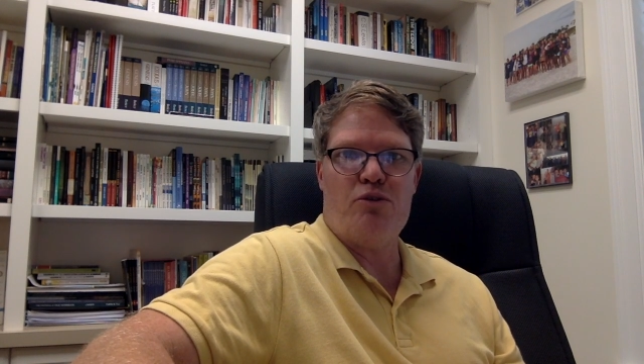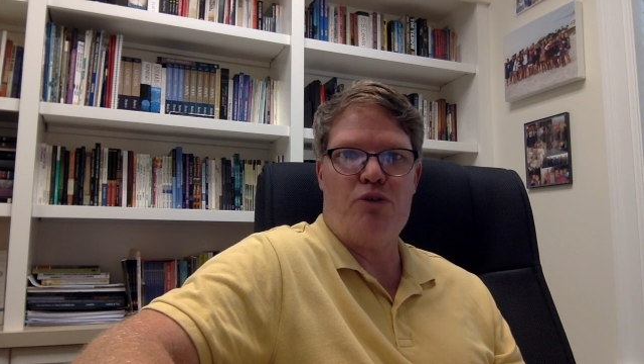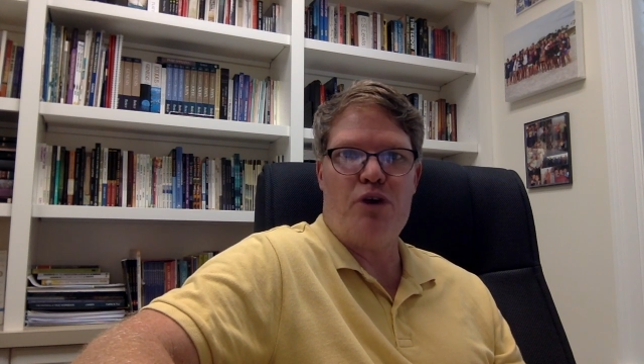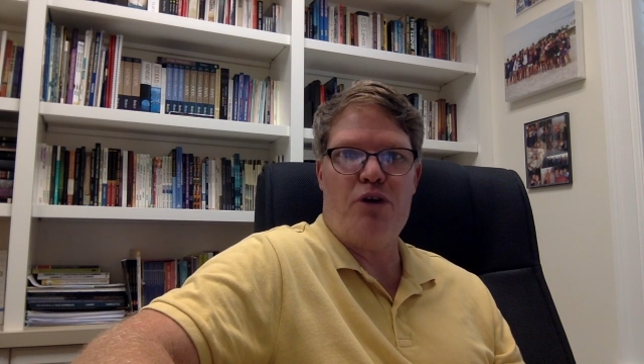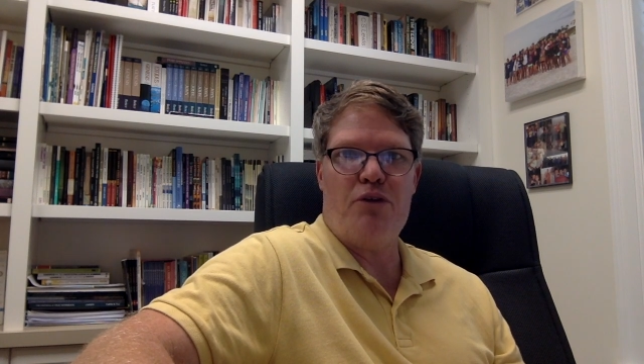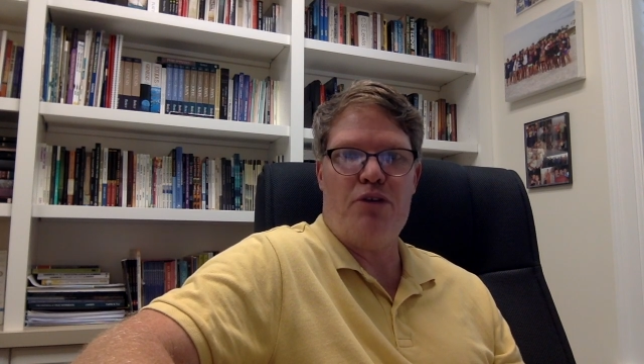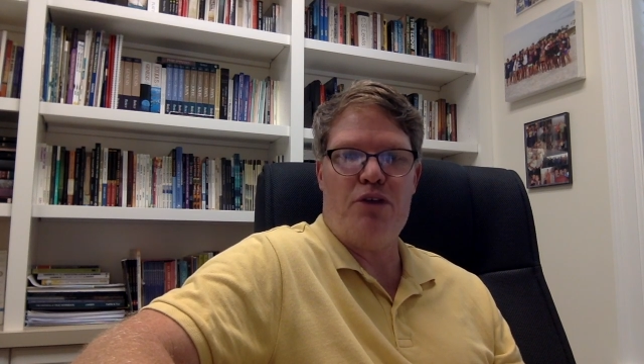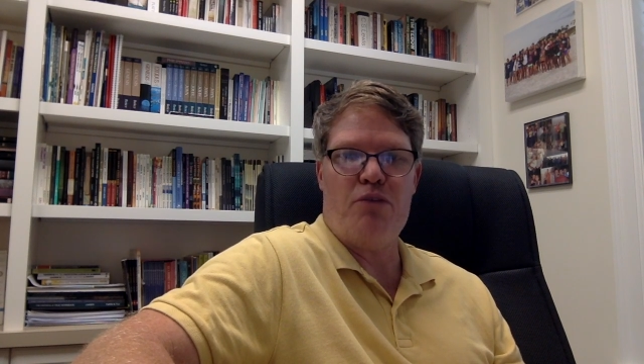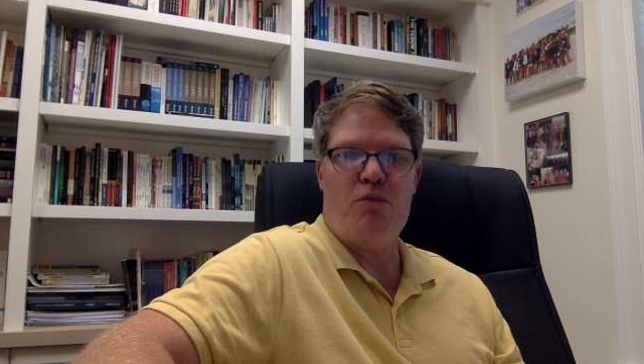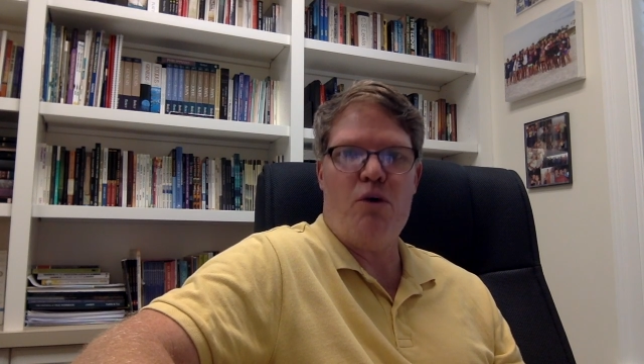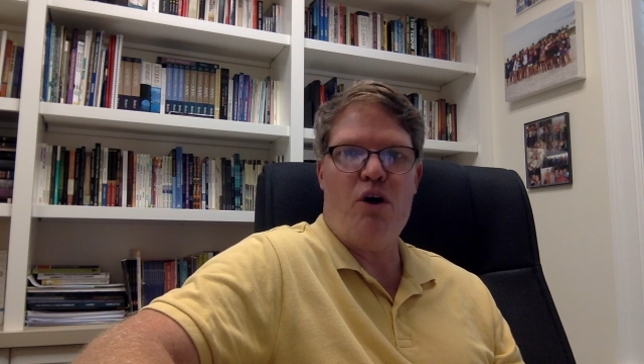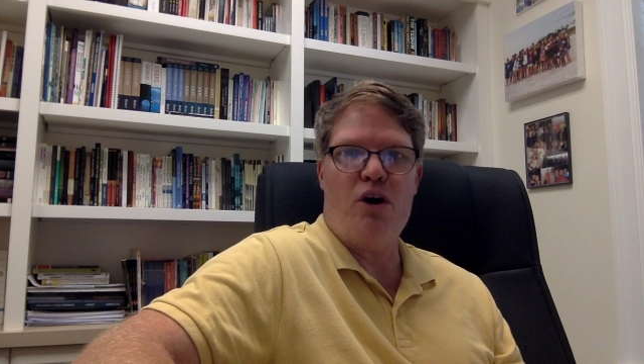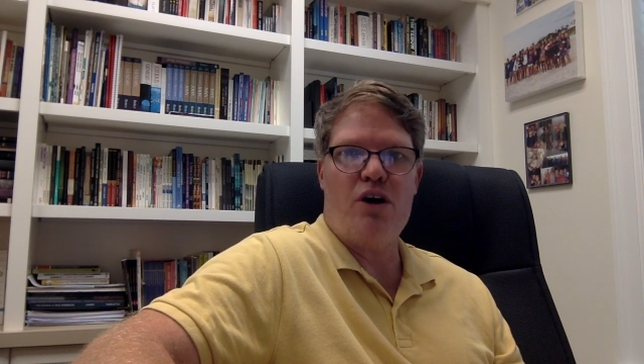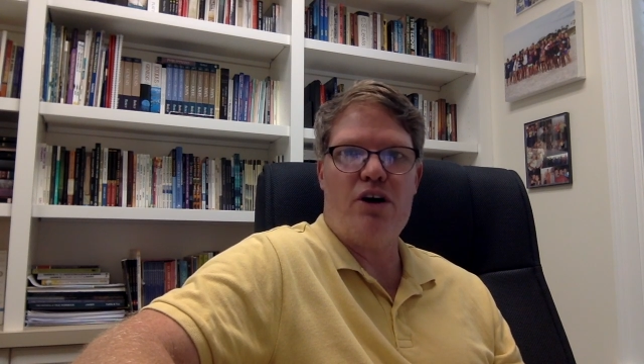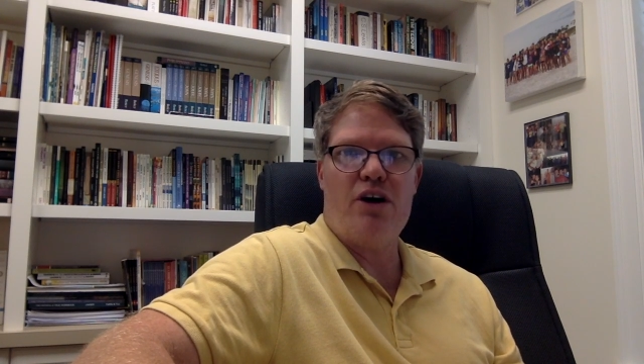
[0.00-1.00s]
growth and
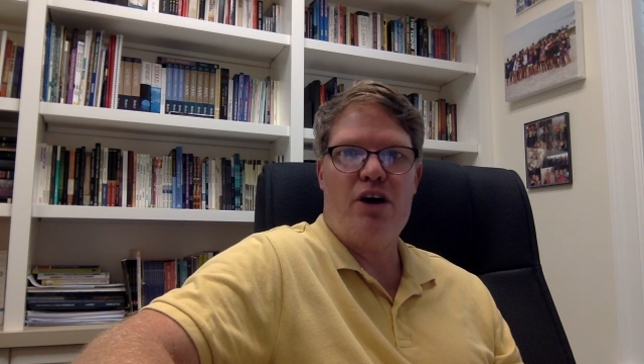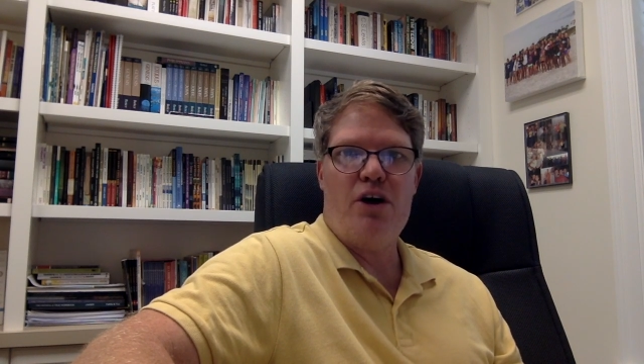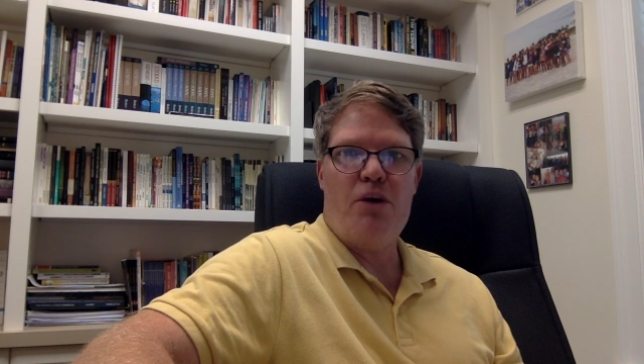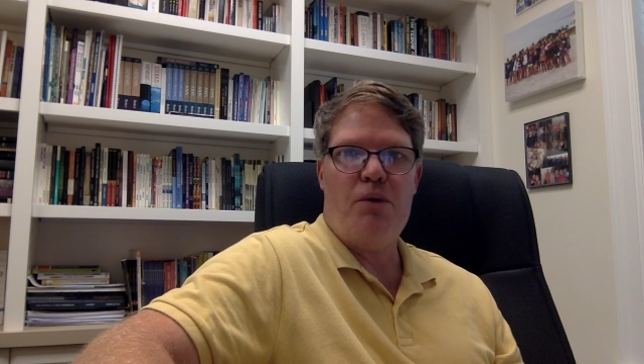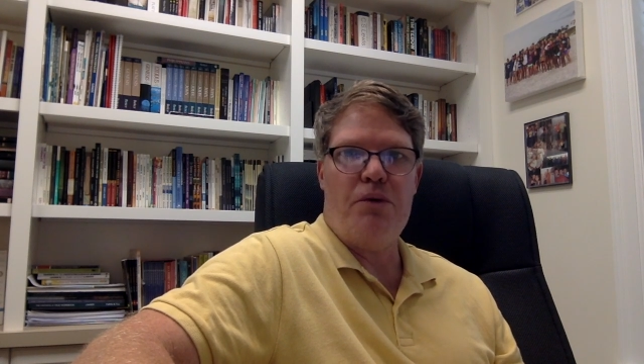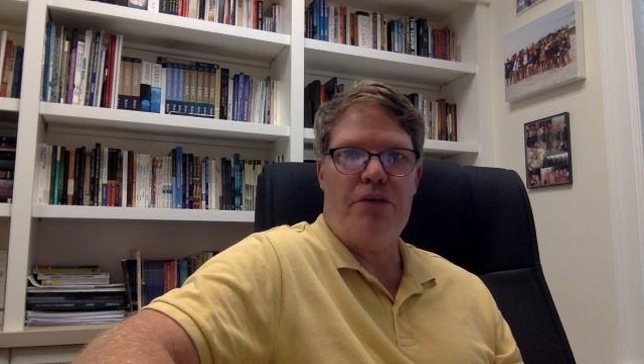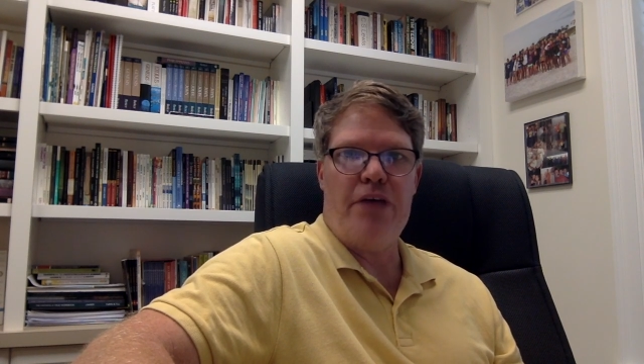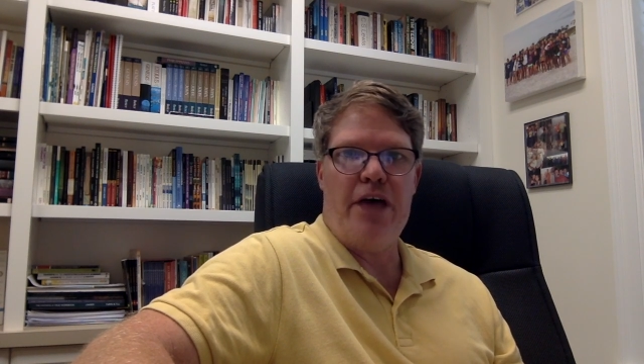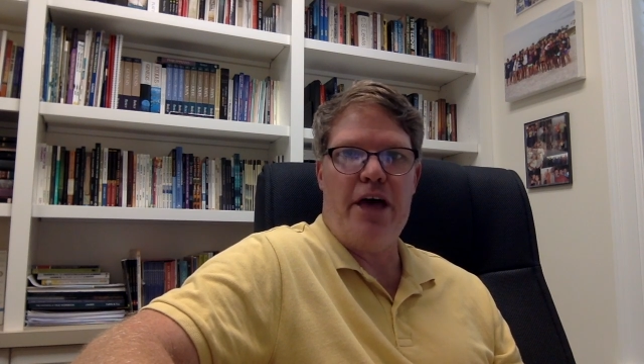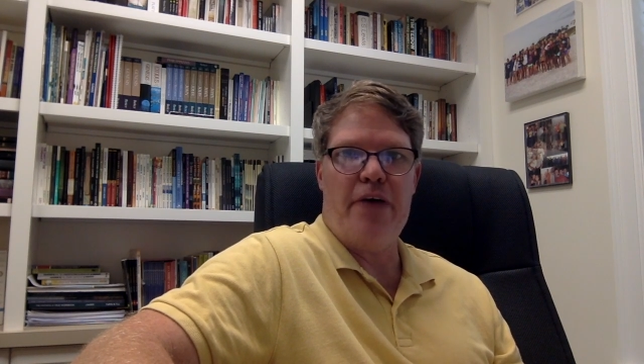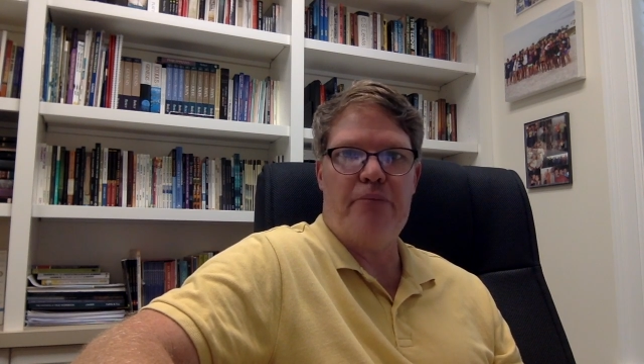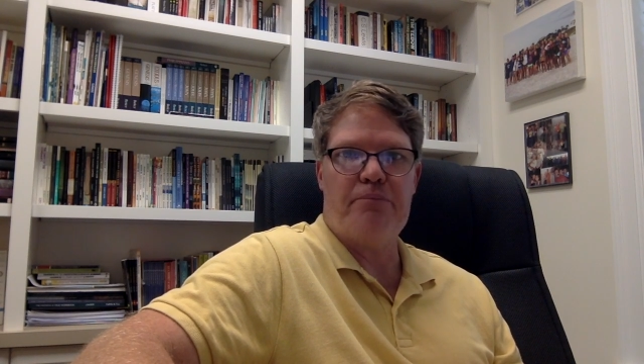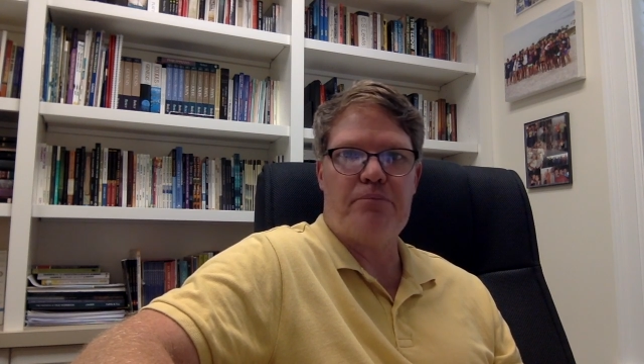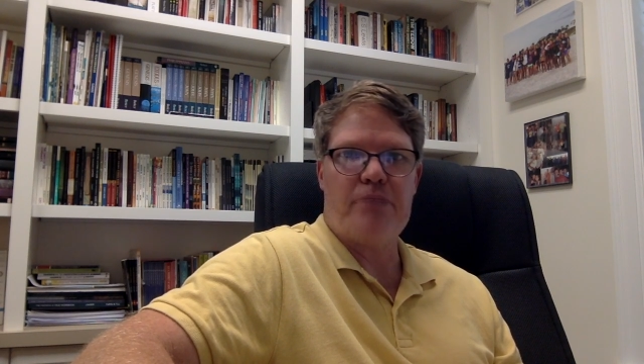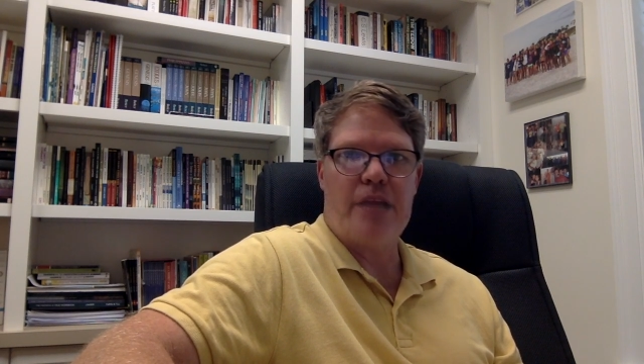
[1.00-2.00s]
walk with Him.